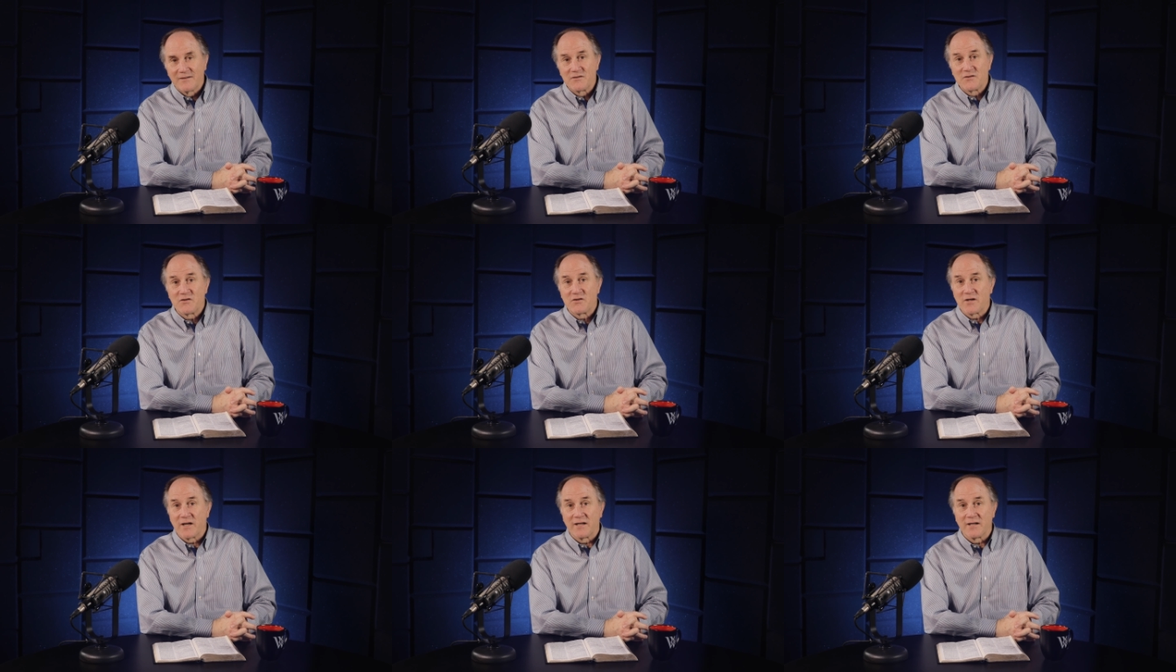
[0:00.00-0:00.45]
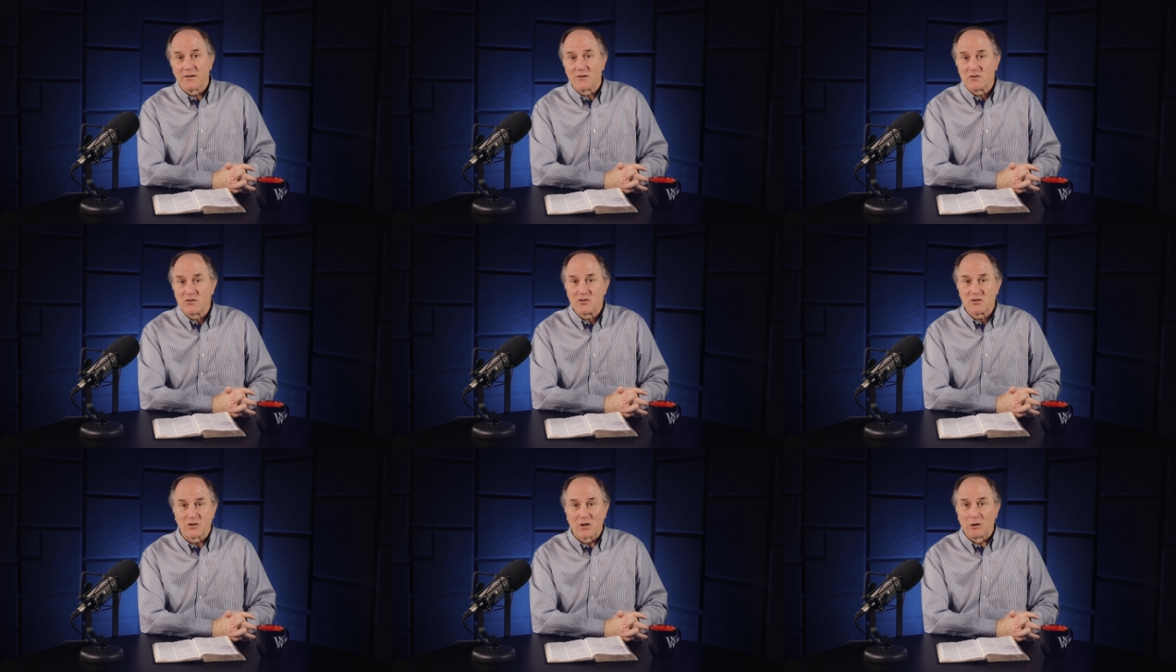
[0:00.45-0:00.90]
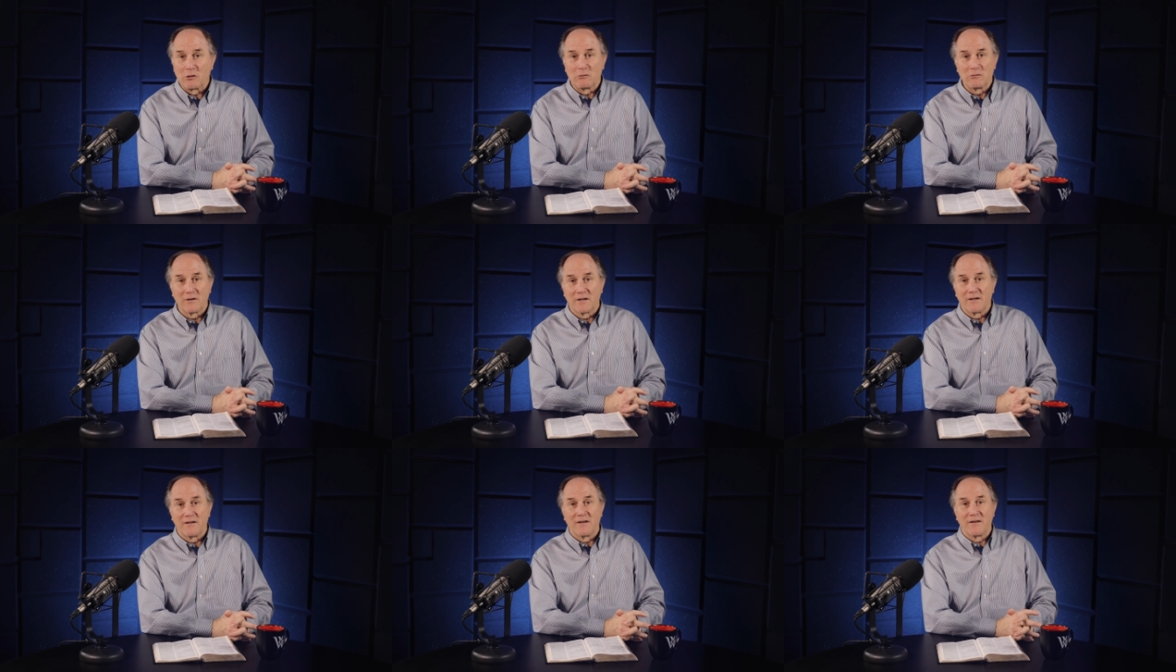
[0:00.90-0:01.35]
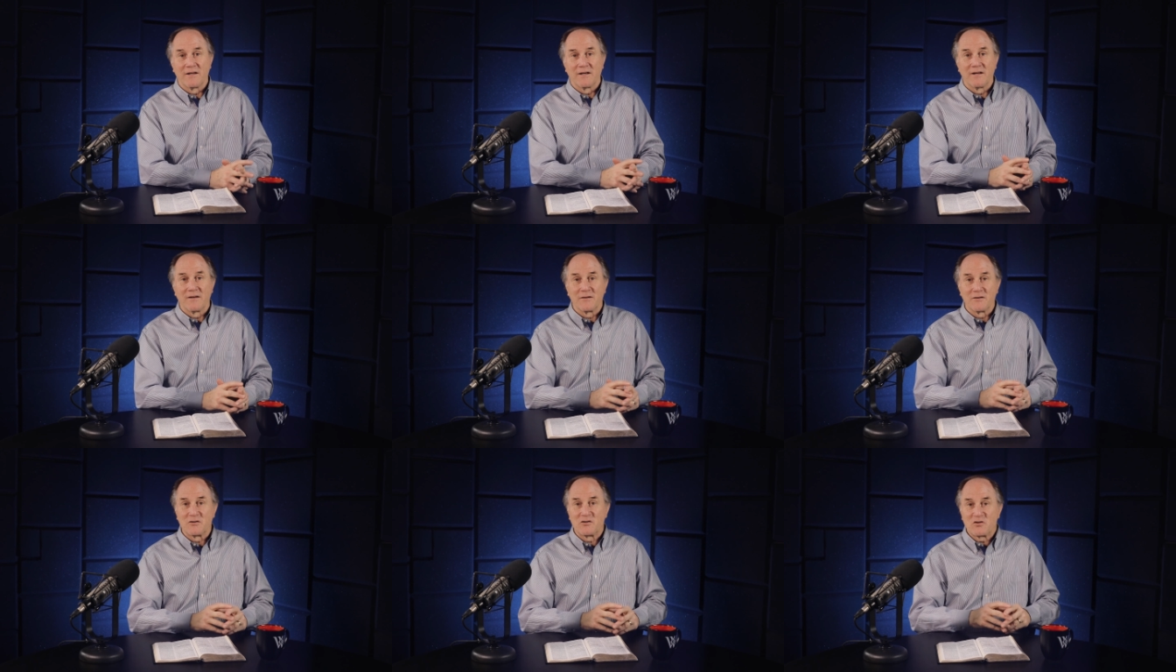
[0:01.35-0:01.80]
Sin has stolen
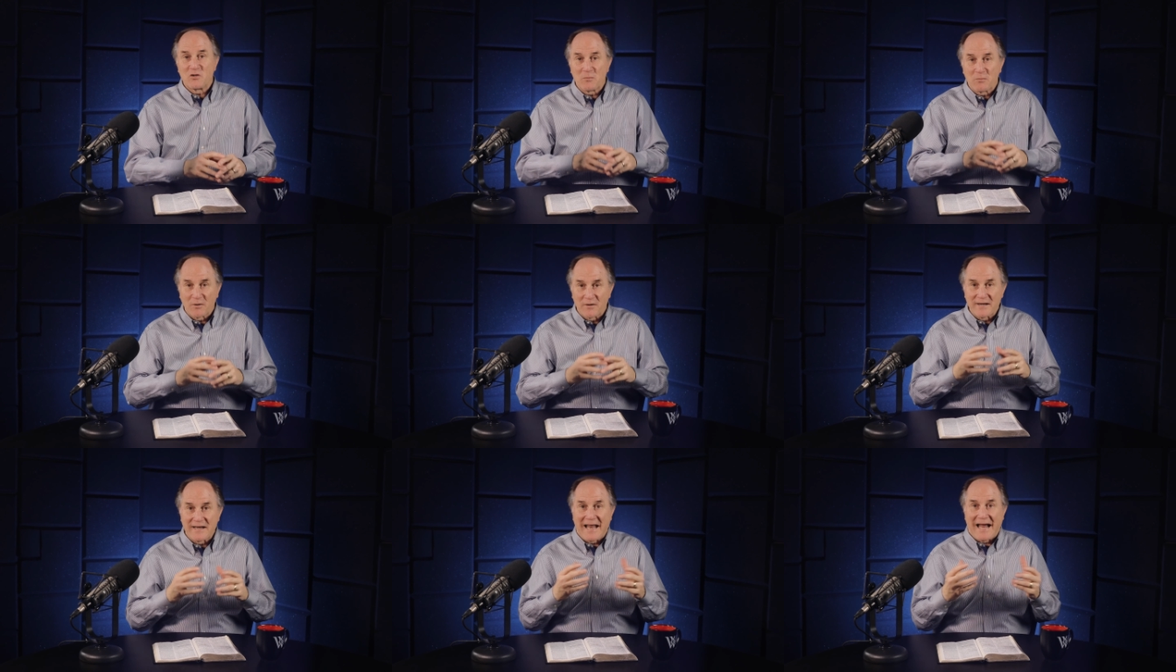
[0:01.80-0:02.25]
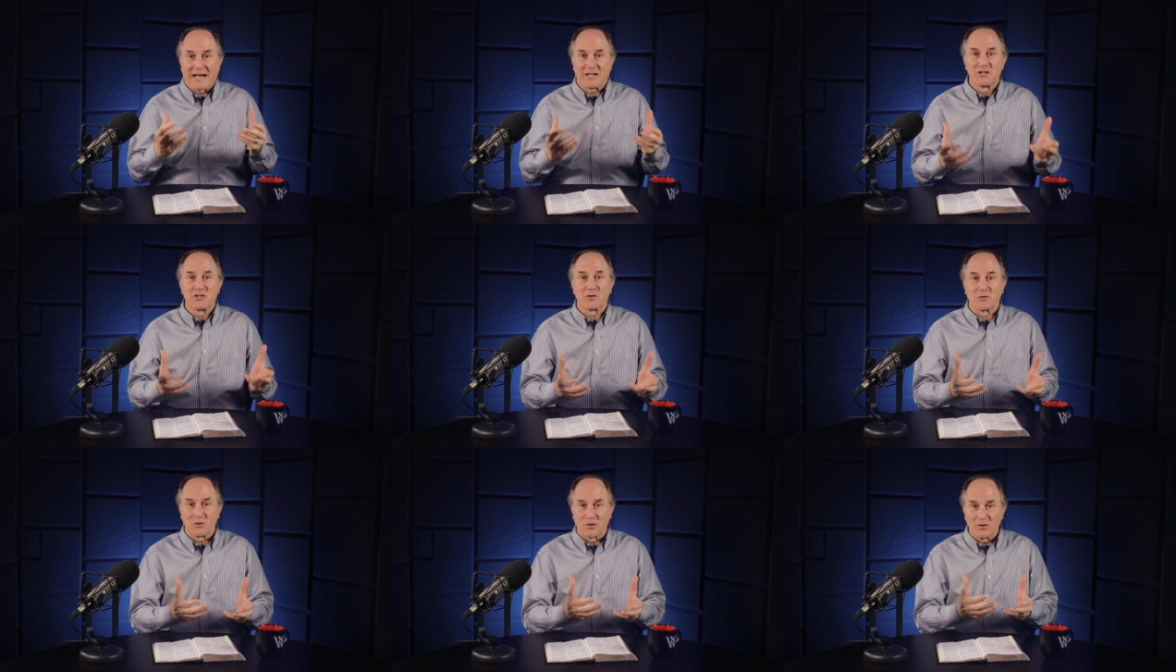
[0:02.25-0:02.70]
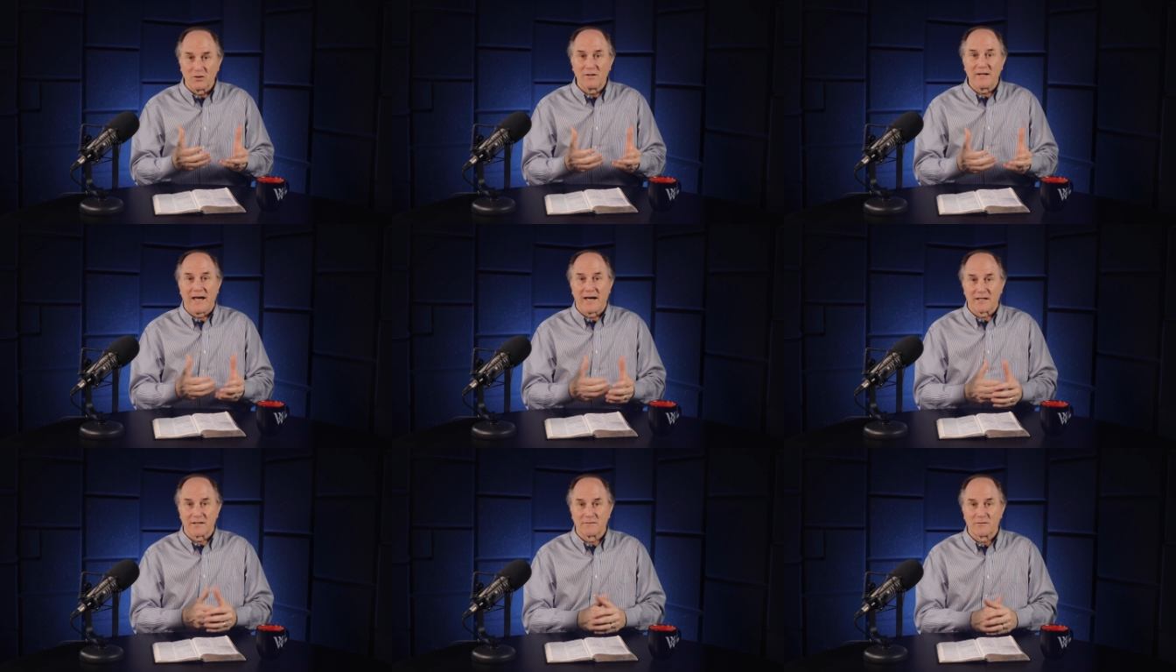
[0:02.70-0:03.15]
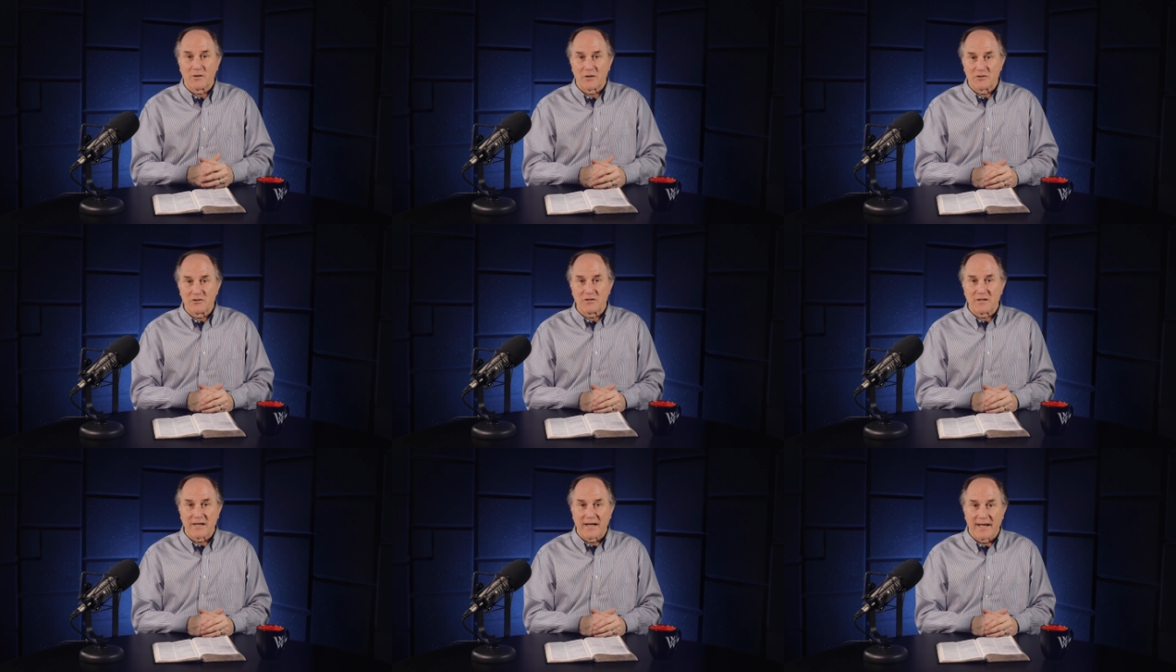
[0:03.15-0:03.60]
the, the supernatural out of
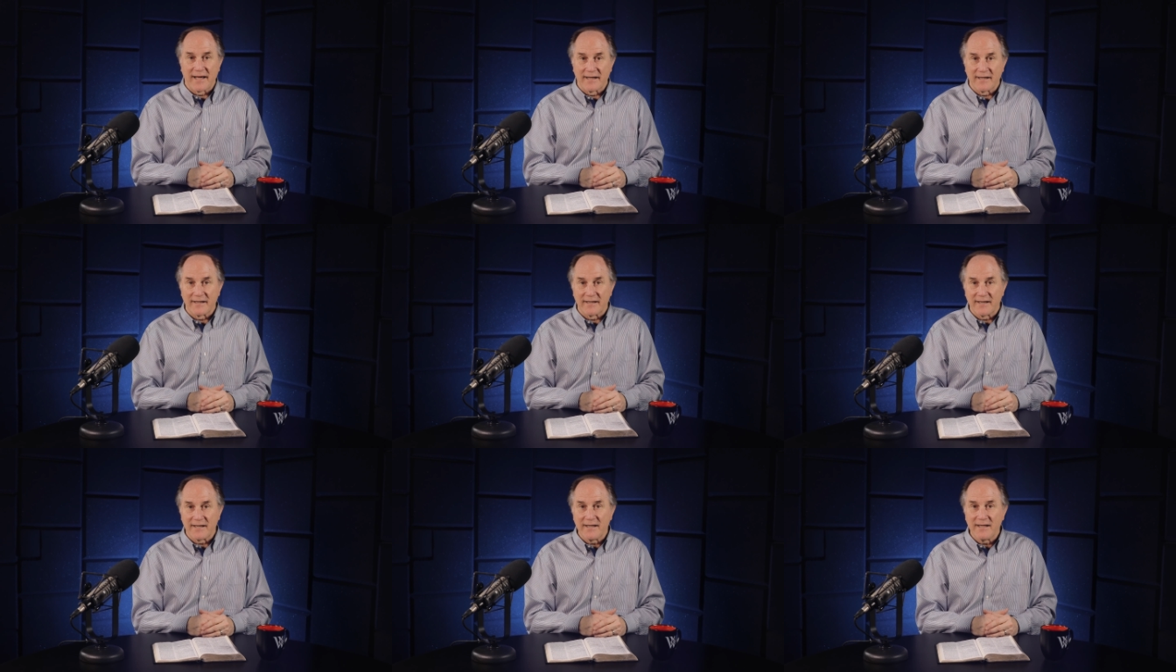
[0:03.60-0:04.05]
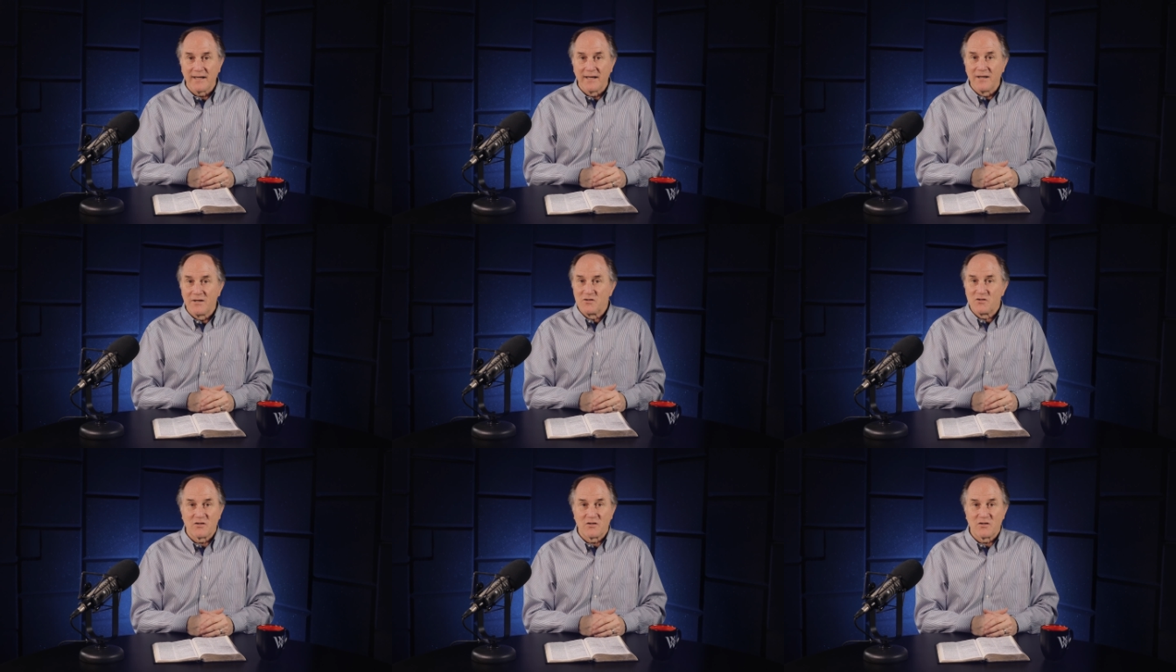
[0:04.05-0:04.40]
Christianity.